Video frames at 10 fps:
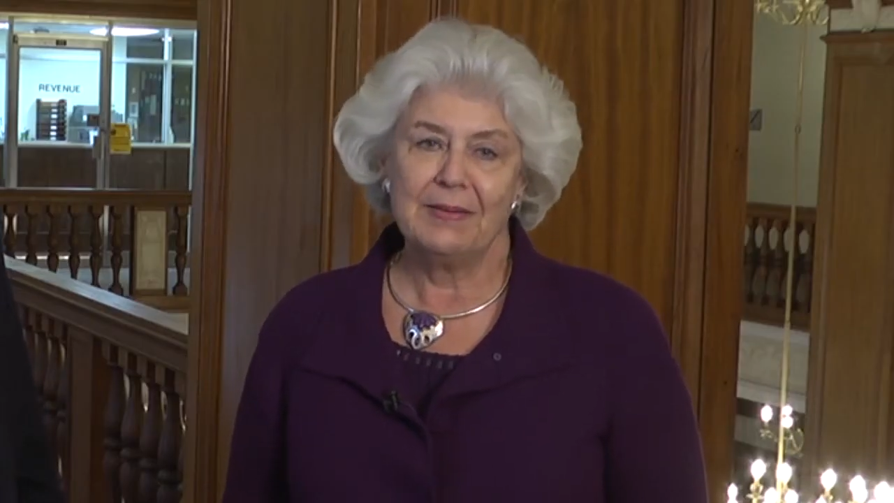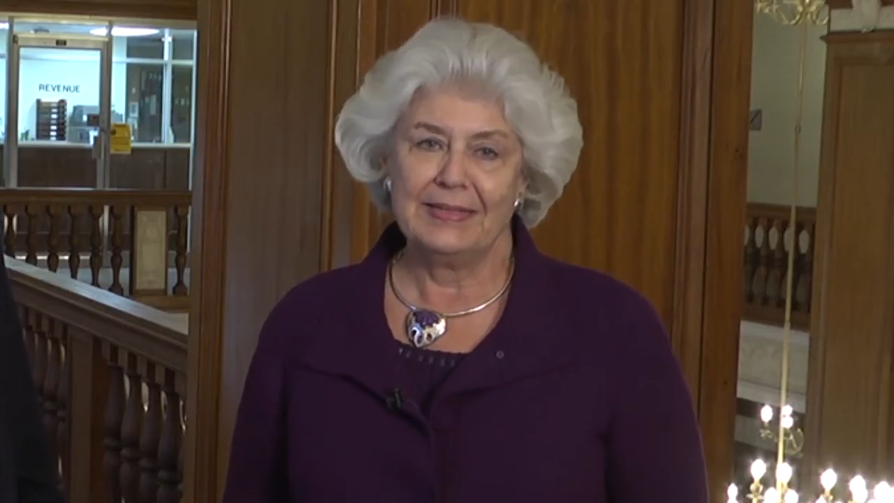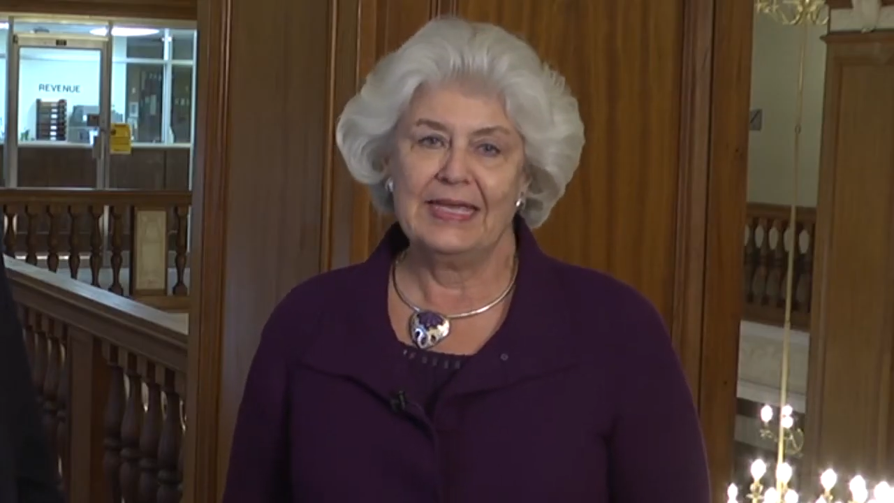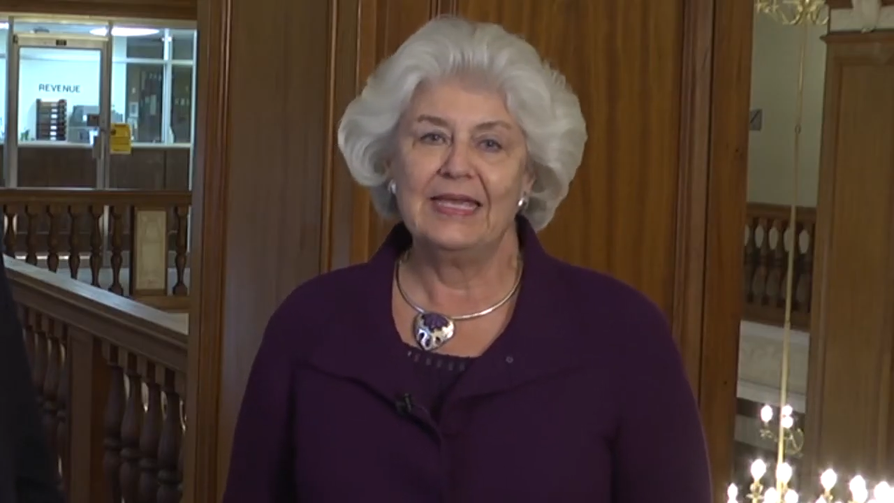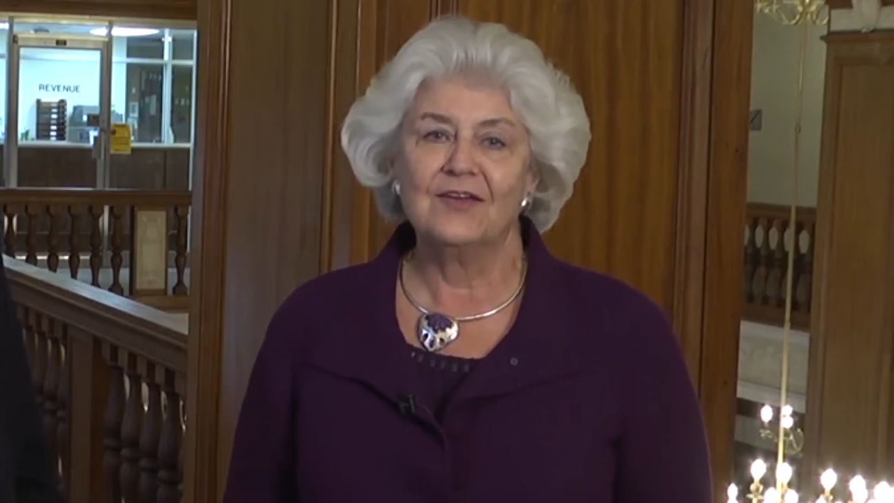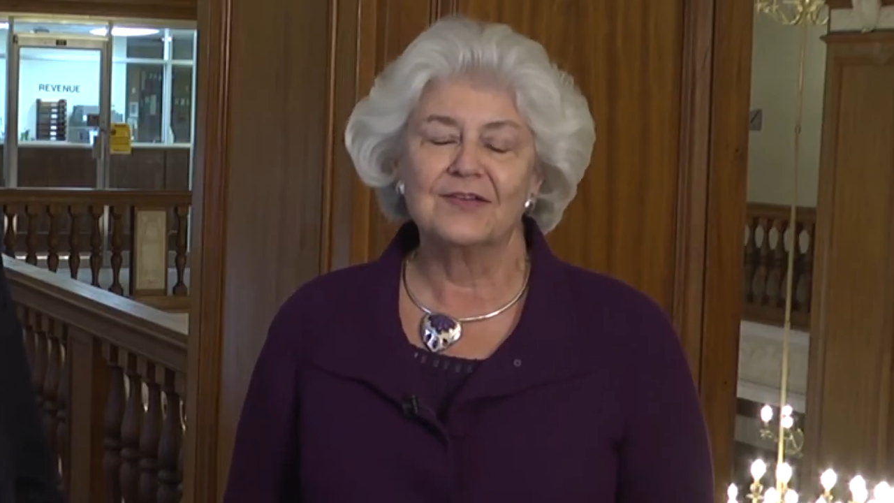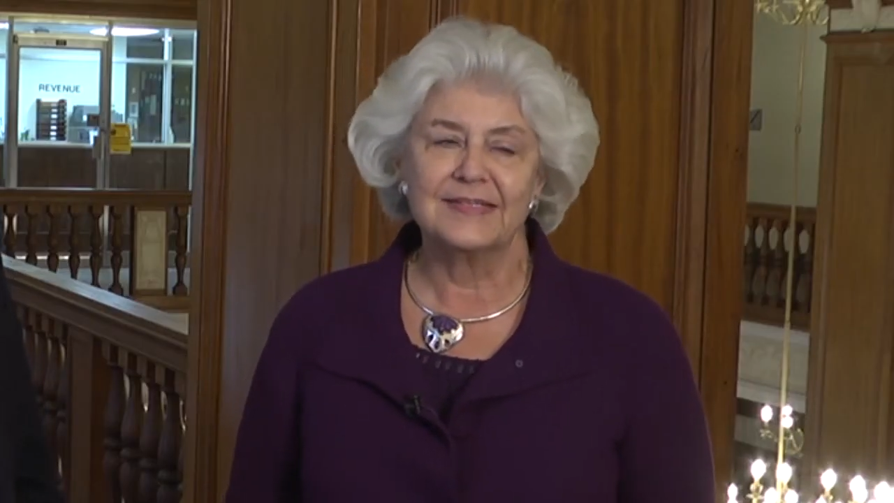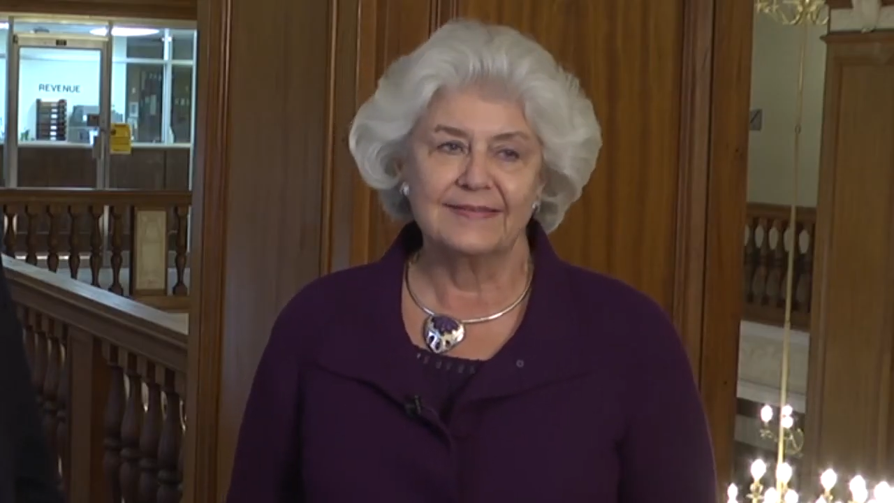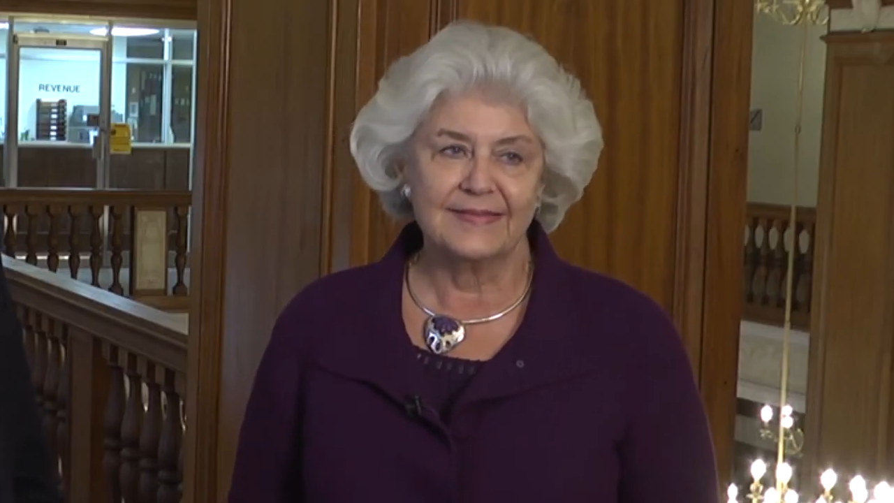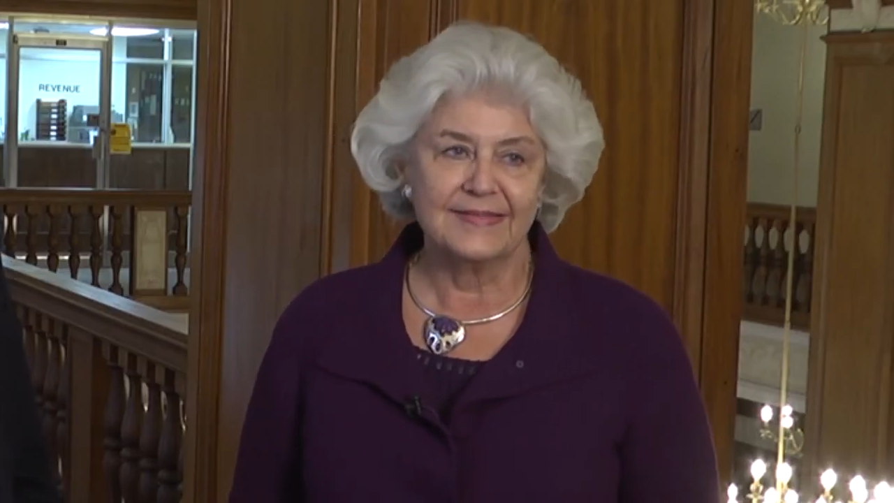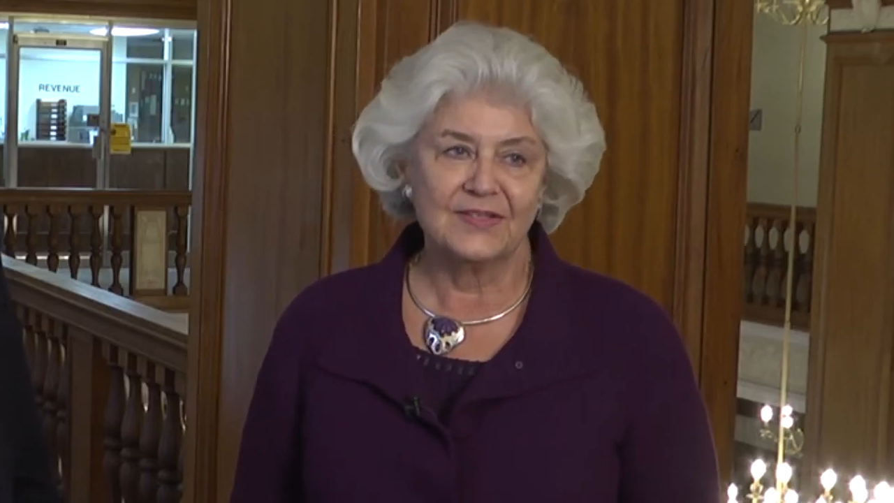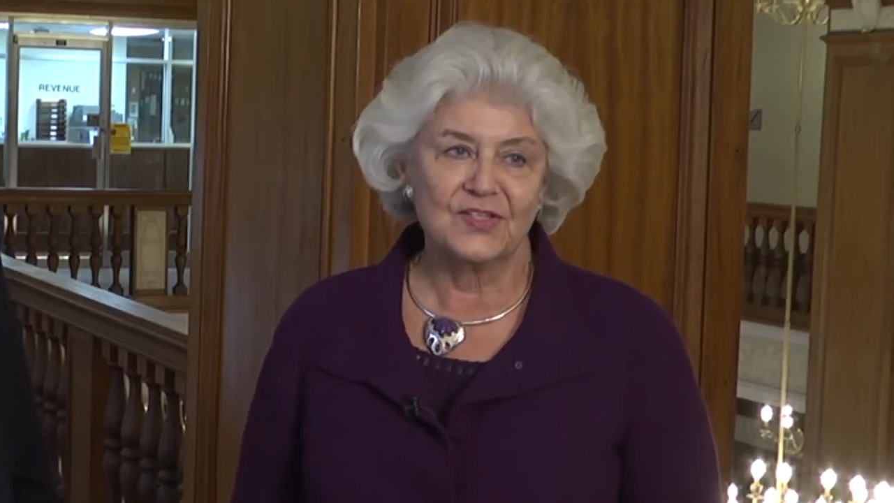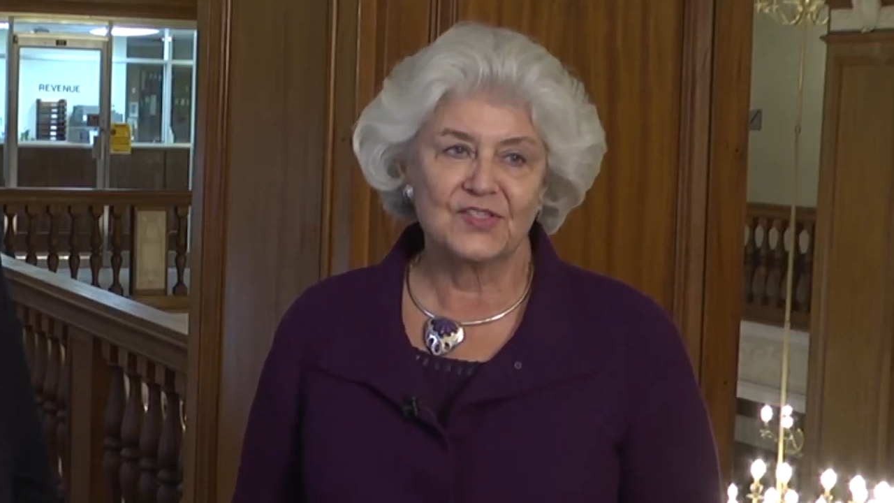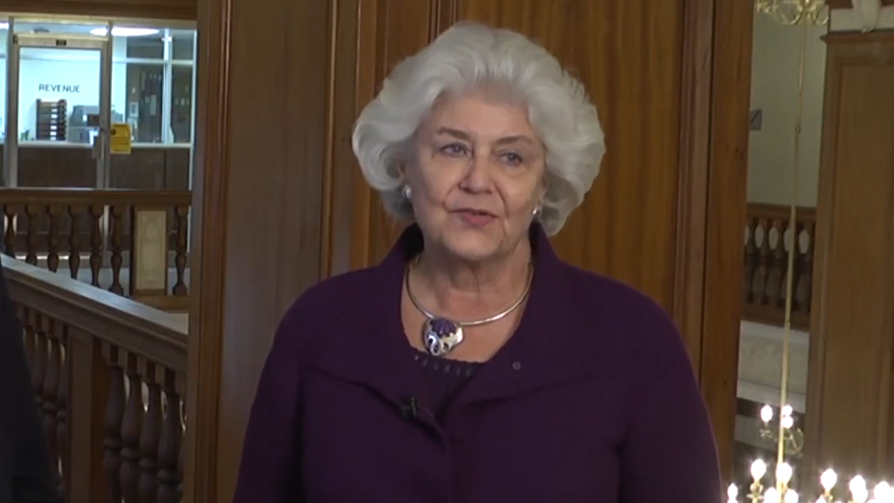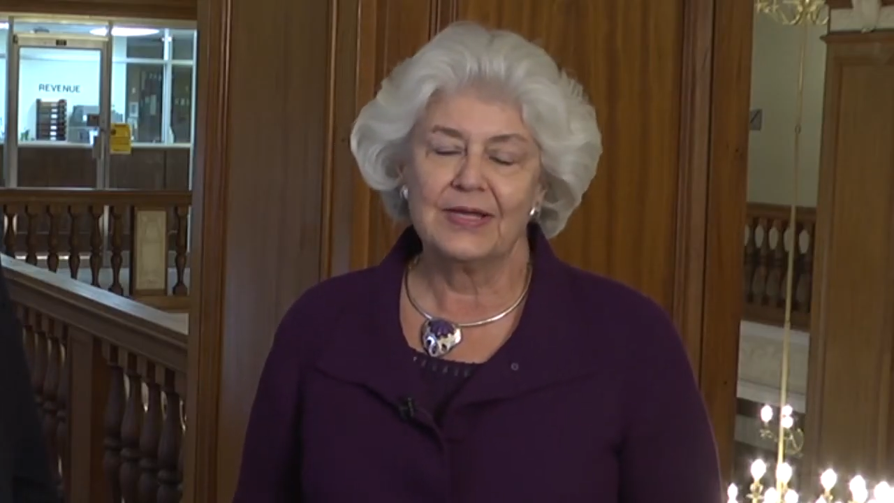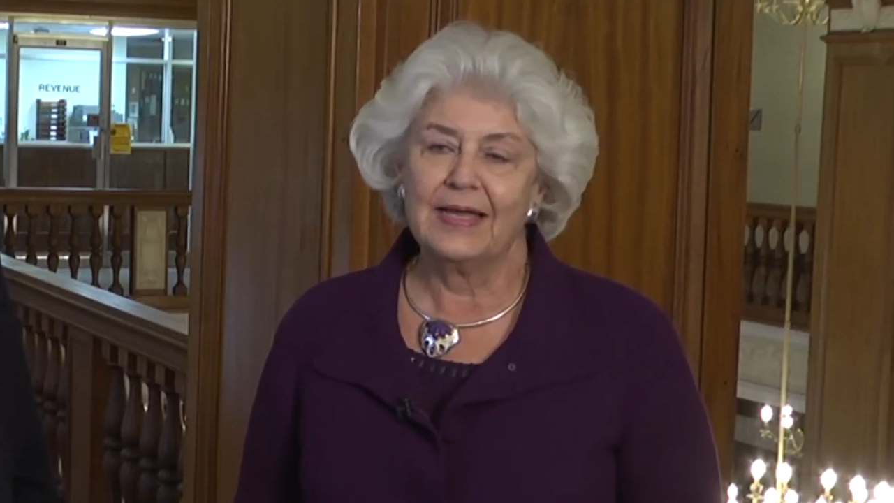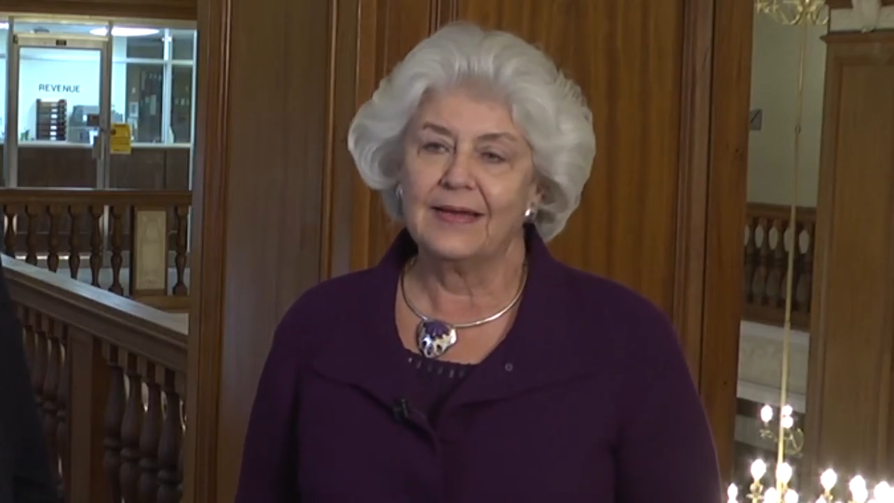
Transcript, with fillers: many years in this industry.